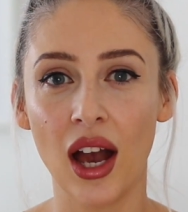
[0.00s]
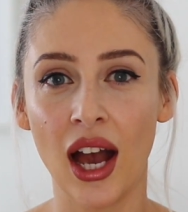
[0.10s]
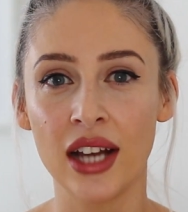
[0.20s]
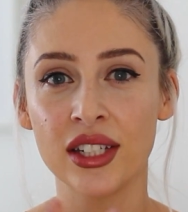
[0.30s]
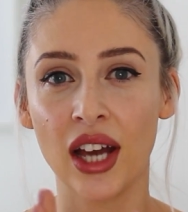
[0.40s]

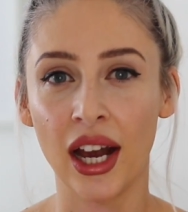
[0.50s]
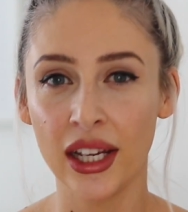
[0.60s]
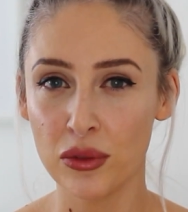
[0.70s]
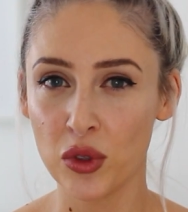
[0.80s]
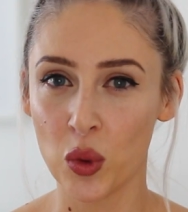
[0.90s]
And I
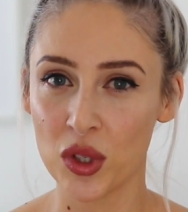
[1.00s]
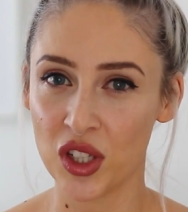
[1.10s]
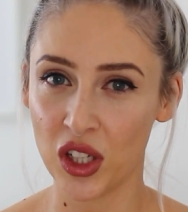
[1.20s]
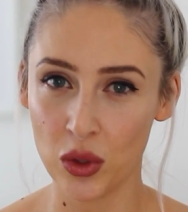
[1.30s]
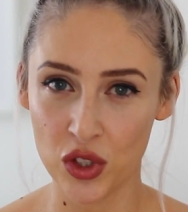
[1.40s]
have noticed
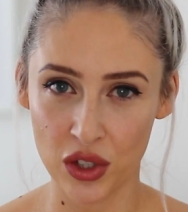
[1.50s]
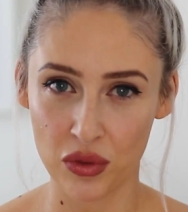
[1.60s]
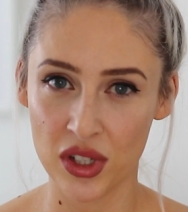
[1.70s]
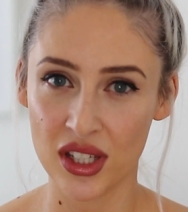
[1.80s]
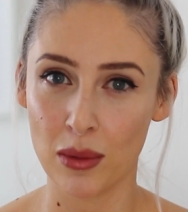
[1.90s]
a huge
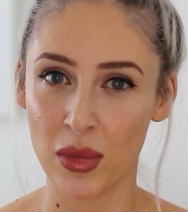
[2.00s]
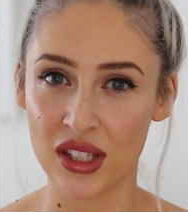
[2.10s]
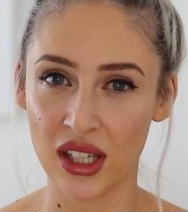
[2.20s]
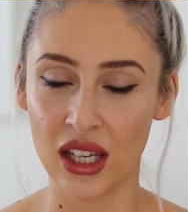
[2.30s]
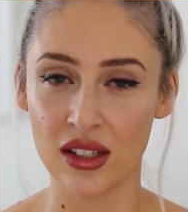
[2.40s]
difference in my
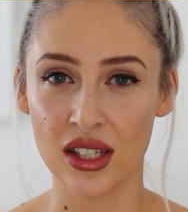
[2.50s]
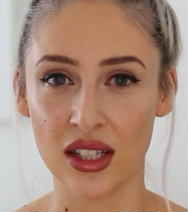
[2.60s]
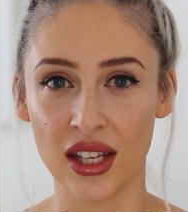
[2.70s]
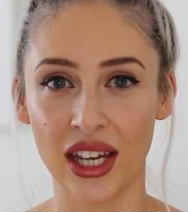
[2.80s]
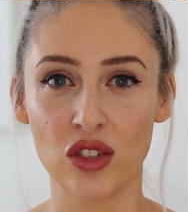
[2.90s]
skin
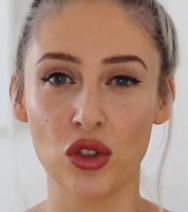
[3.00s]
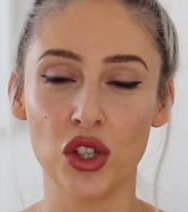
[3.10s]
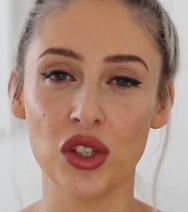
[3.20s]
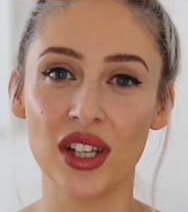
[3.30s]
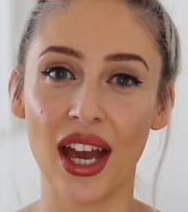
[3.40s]
since I
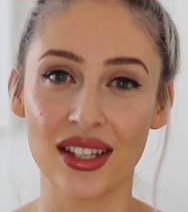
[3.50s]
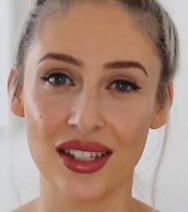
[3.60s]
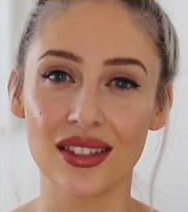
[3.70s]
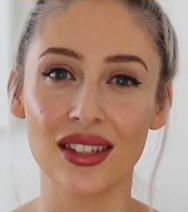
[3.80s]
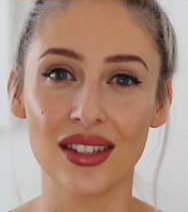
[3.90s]
introduced
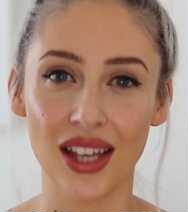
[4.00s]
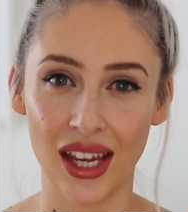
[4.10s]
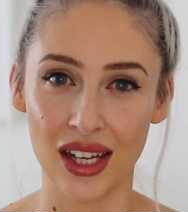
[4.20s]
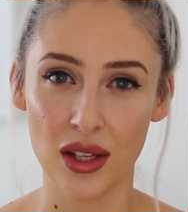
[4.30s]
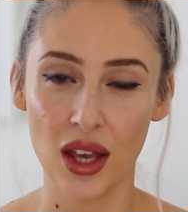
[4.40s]
essences
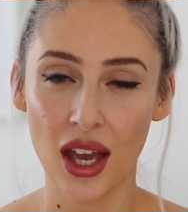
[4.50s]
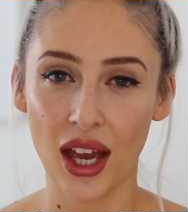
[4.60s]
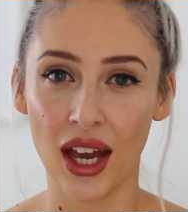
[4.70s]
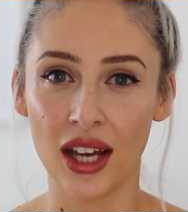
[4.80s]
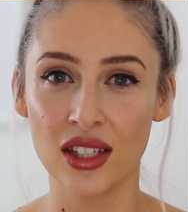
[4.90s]
in.
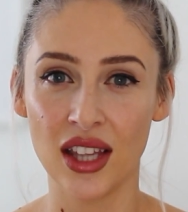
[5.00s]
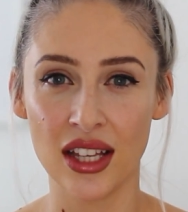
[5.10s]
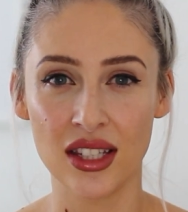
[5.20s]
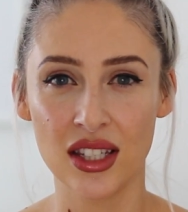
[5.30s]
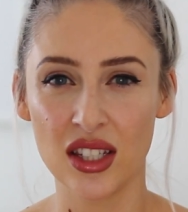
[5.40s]
And
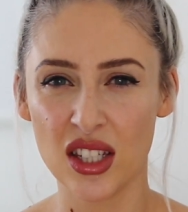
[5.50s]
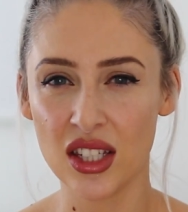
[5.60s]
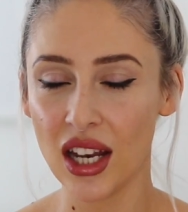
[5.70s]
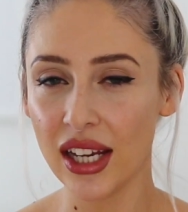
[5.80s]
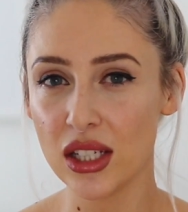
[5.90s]
there's
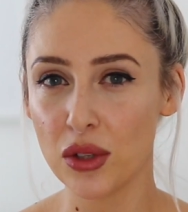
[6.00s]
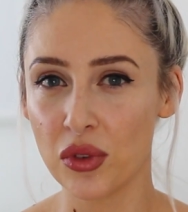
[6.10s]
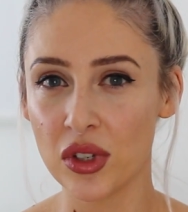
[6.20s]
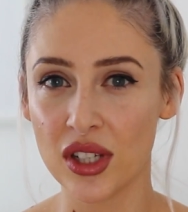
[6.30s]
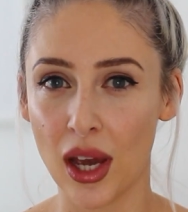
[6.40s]
slight
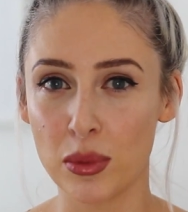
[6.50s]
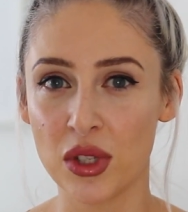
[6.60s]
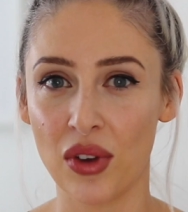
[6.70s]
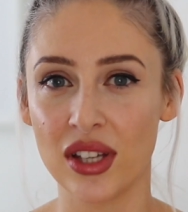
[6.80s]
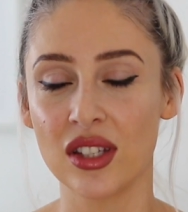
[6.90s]
different types
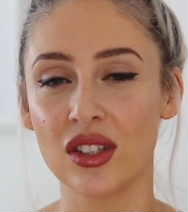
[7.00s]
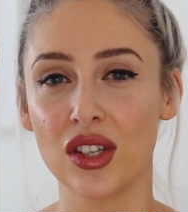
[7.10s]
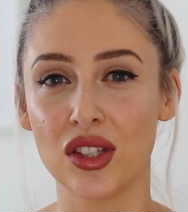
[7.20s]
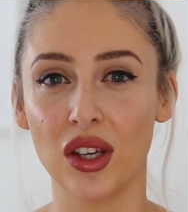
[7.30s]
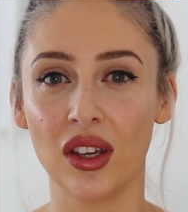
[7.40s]
of
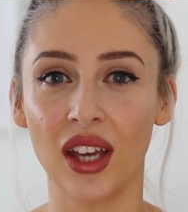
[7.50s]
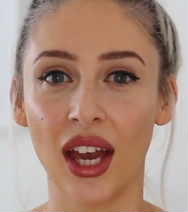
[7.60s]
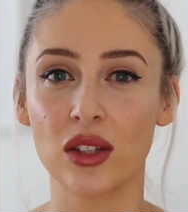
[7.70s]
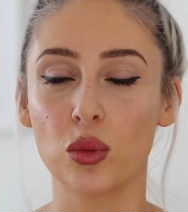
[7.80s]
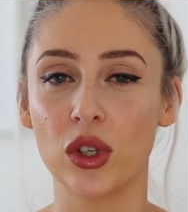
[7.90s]
essences you can
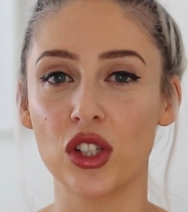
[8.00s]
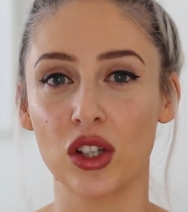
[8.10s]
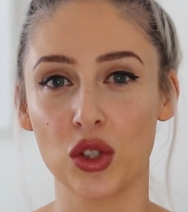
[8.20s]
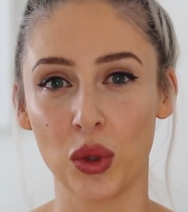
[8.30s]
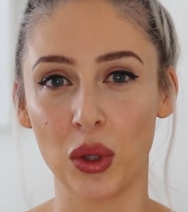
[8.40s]
get, which I'll
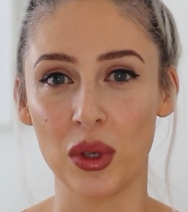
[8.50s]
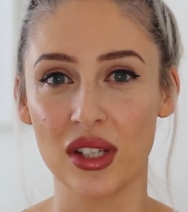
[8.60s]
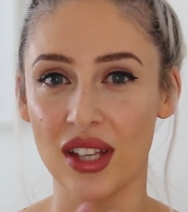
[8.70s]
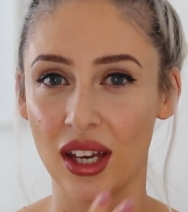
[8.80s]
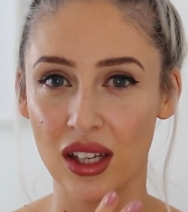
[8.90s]
show you in a
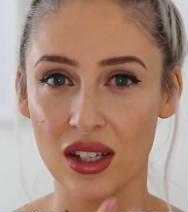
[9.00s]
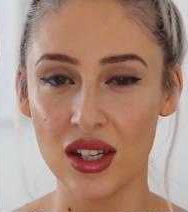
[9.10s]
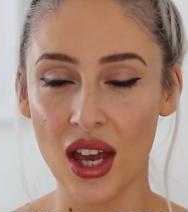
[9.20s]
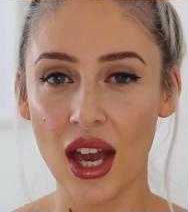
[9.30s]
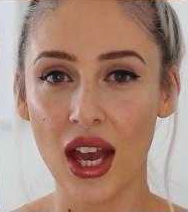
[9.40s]
second.
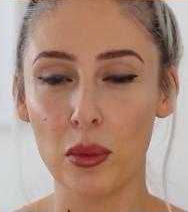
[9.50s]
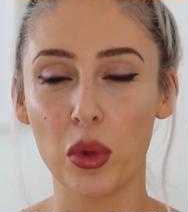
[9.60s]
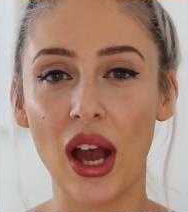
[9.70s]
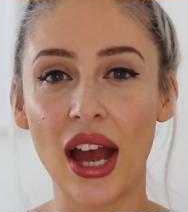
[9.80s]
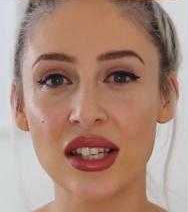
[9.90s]

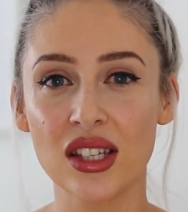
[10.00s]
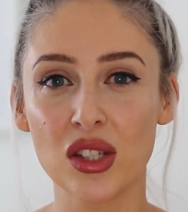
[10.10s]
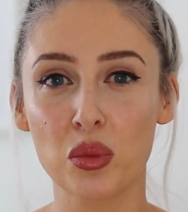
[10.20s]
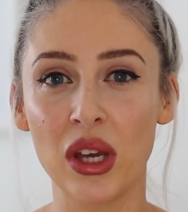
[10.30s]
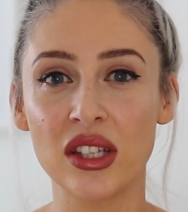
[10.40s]
But
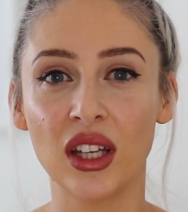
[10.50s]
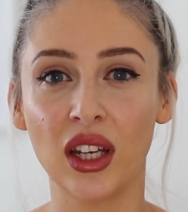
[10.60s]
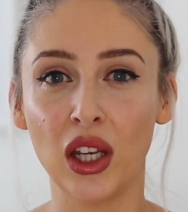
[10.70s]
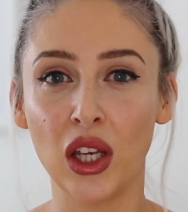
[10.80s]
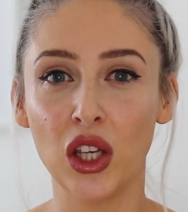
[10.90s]
essence,
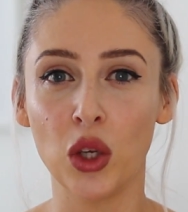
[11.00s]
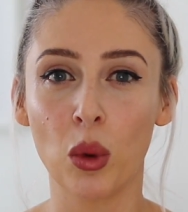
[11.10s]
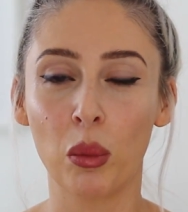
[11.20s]
basically you